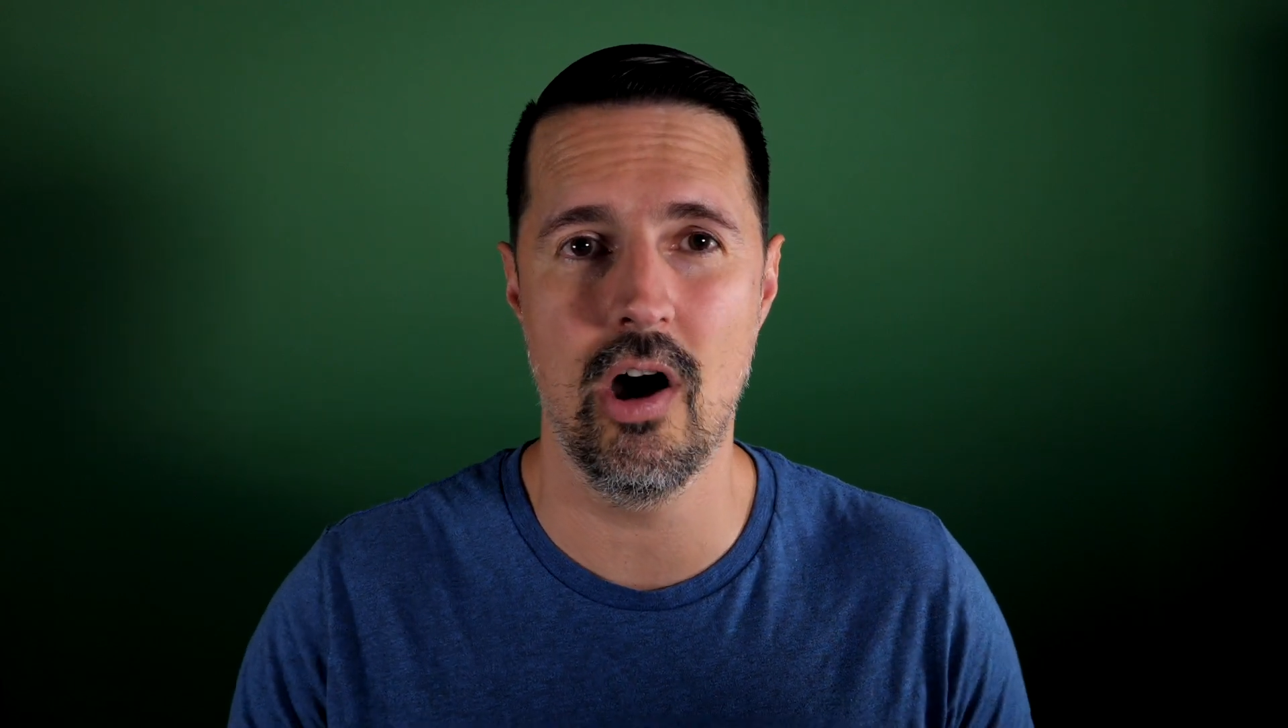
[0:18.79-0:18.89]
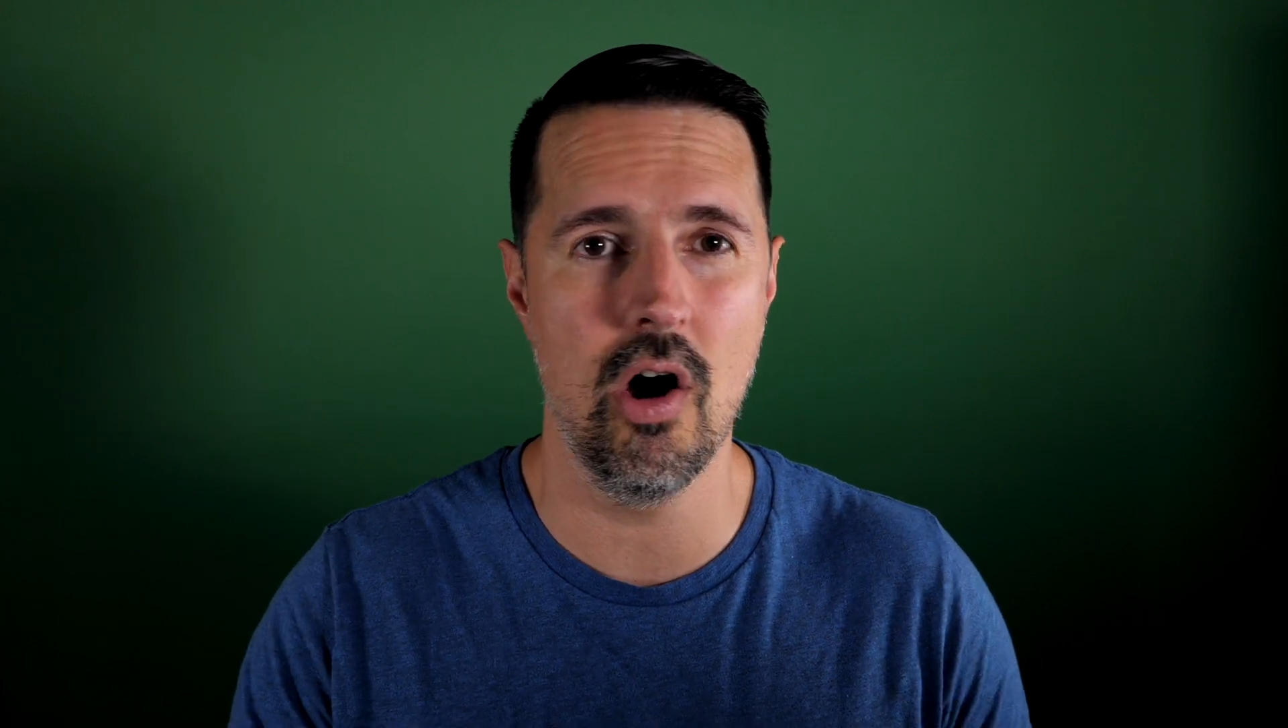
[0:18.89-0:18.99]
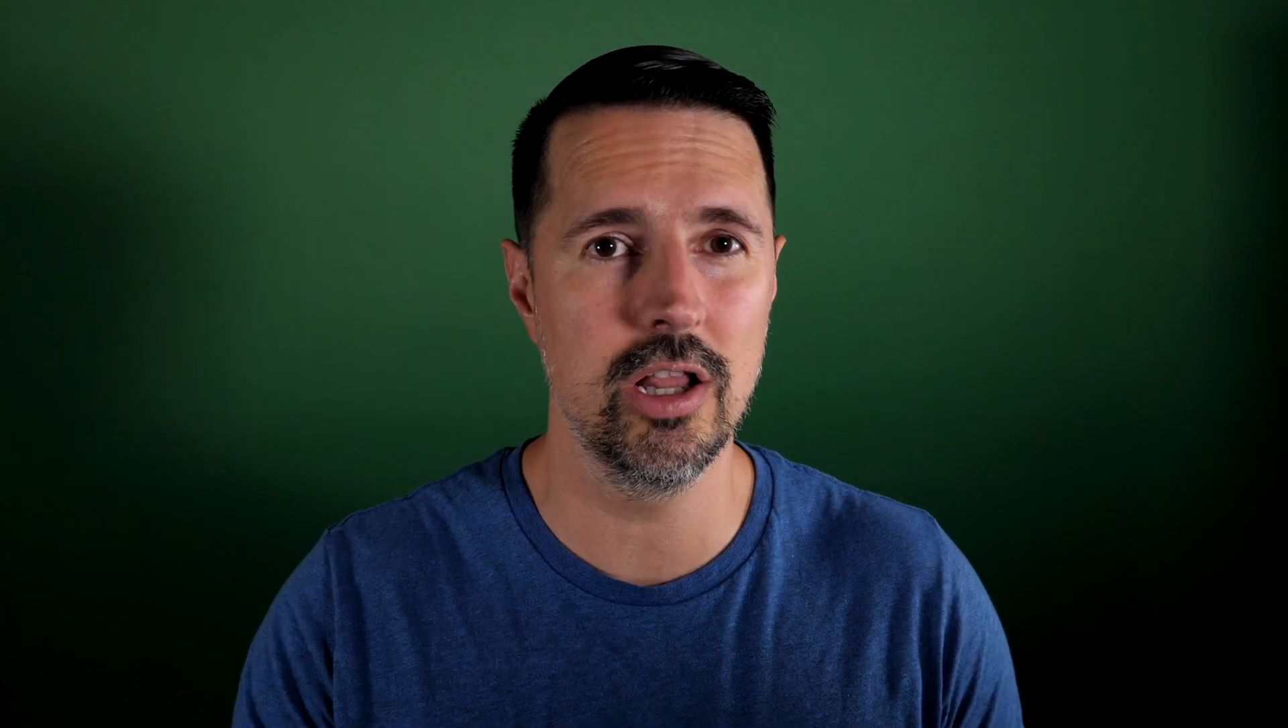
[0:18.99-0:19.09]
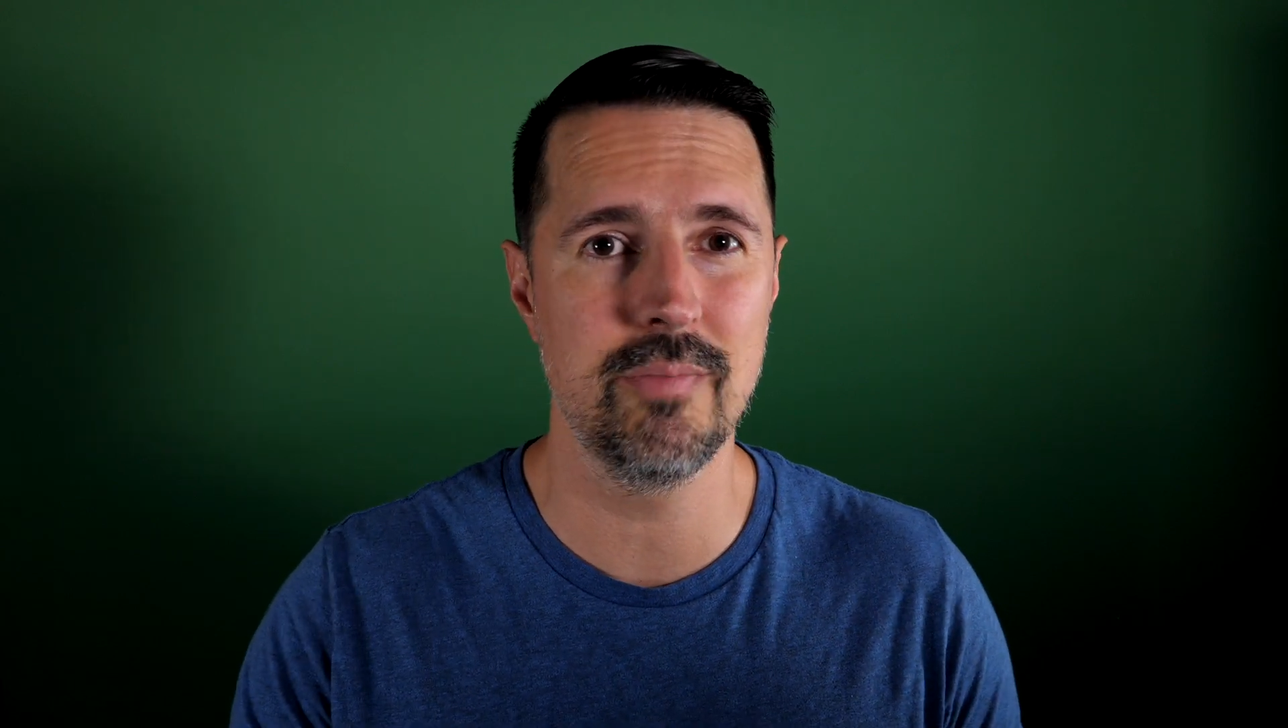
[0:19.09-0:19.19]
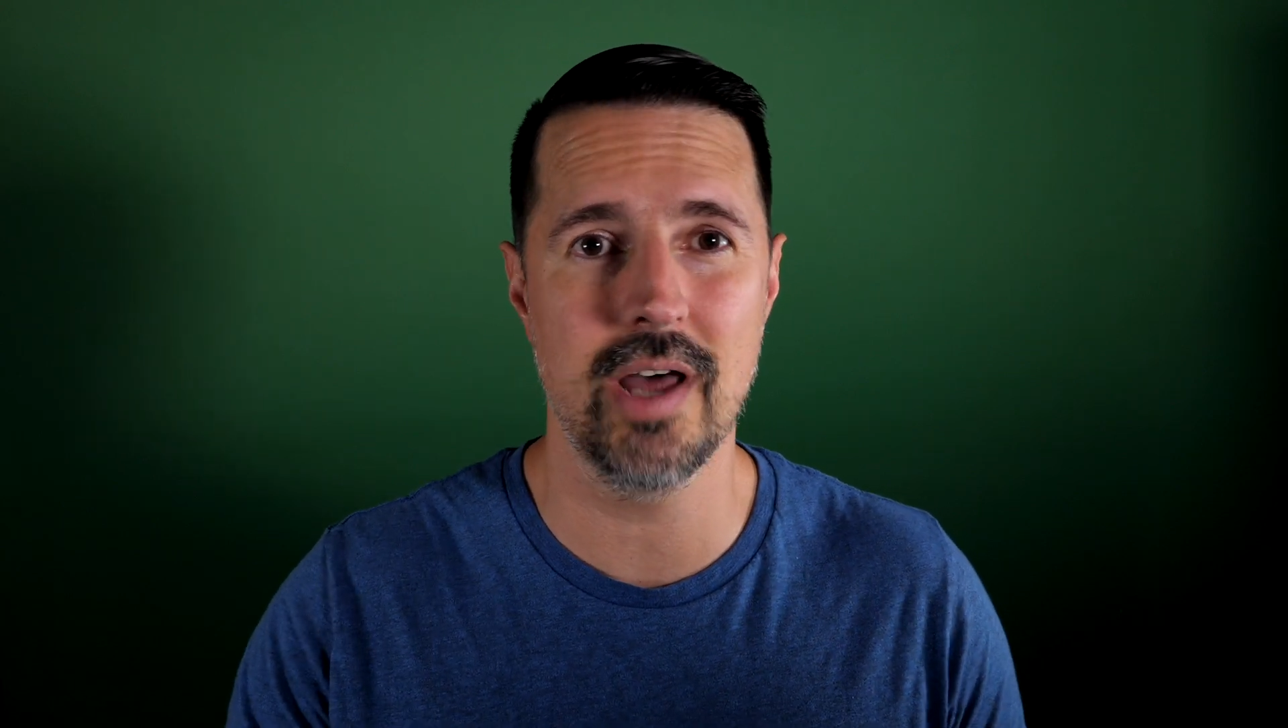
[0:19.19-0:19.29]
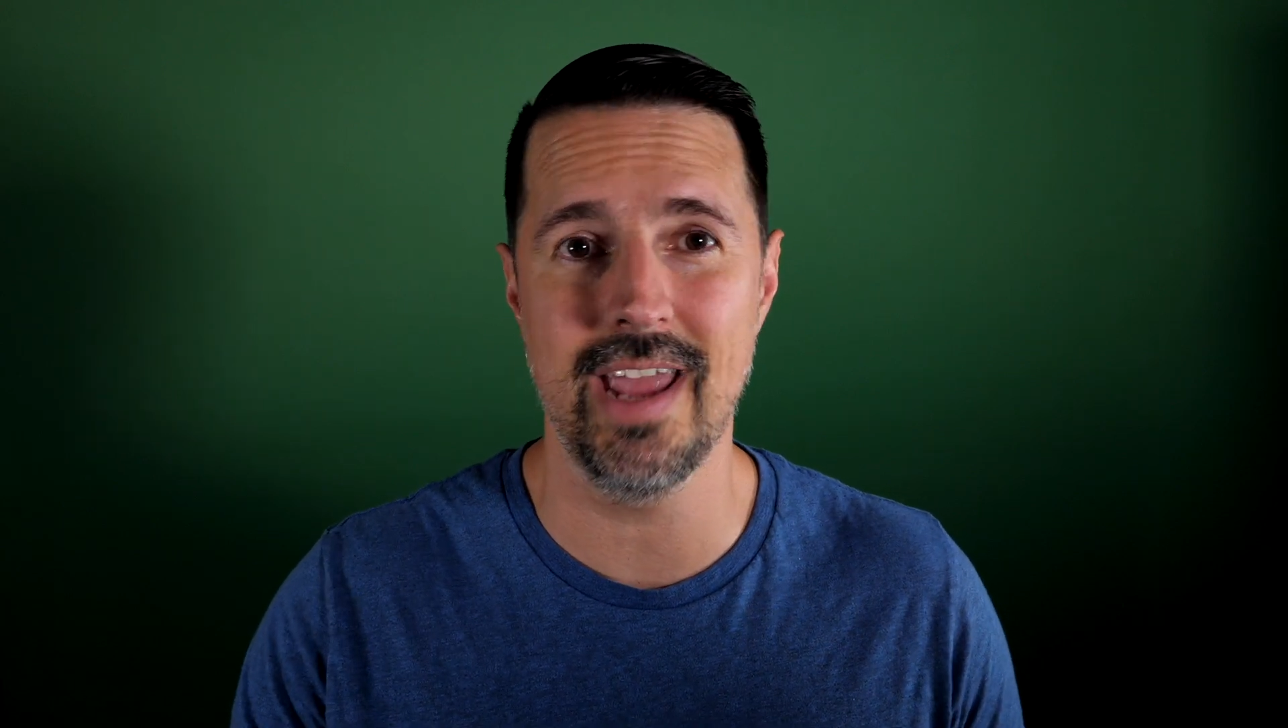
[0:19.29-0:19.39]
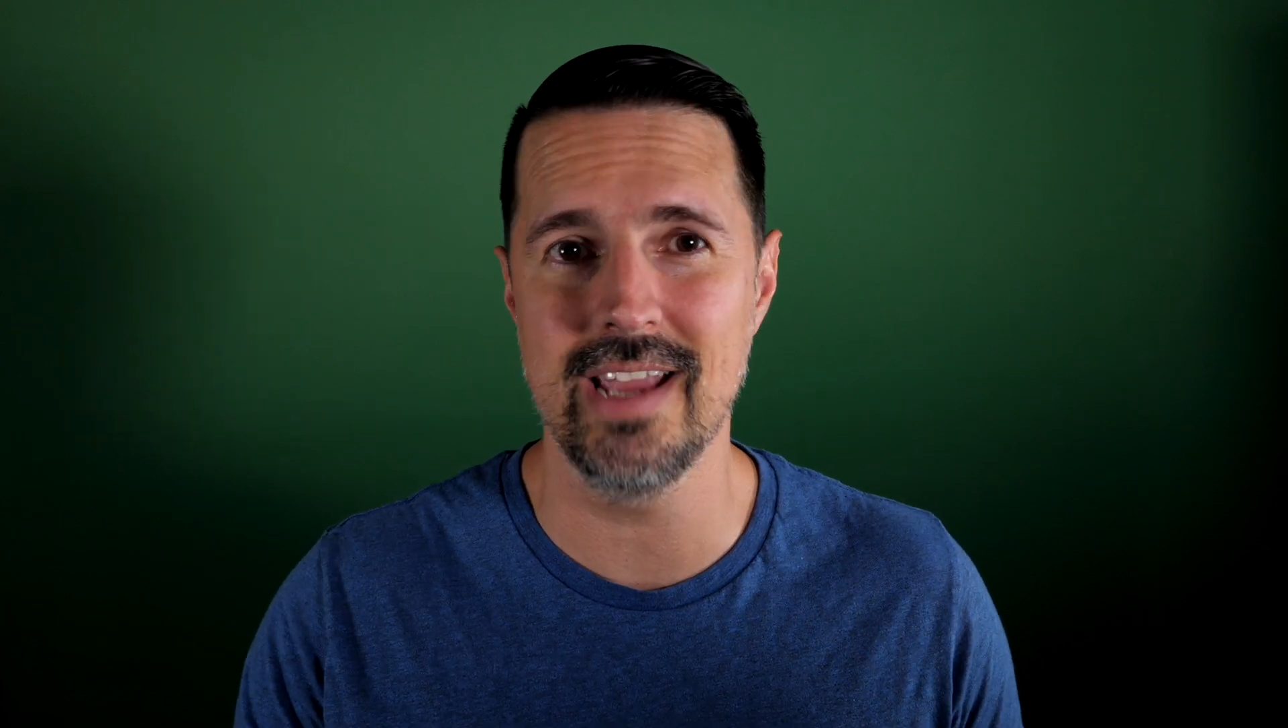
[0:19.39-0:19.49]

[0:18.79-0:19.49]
all about